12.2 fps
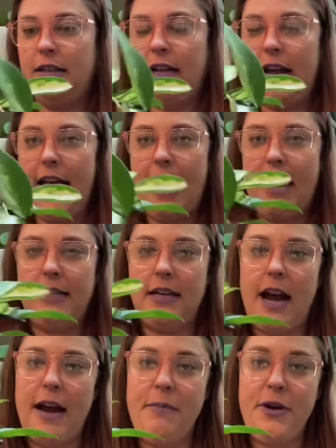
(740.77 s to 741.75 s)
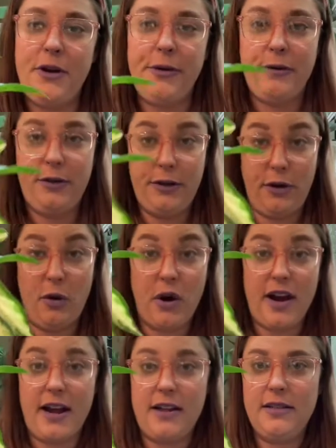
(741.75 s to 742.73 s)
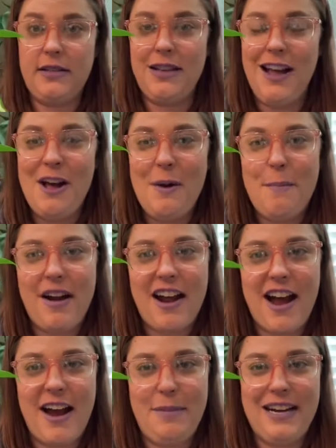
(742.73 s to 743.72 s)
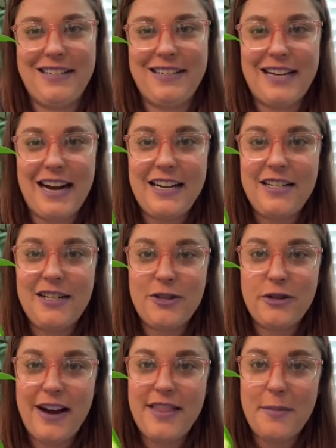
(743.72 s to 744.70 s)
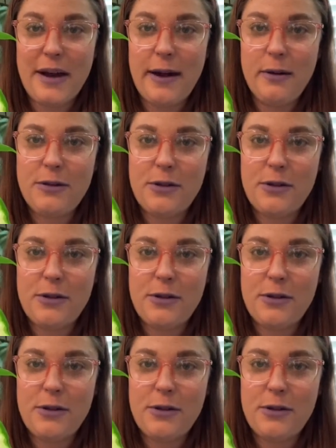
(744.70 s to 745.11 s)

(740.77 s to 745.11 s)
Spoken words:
And I'm new to Hoyas, but I'm excited to try them out.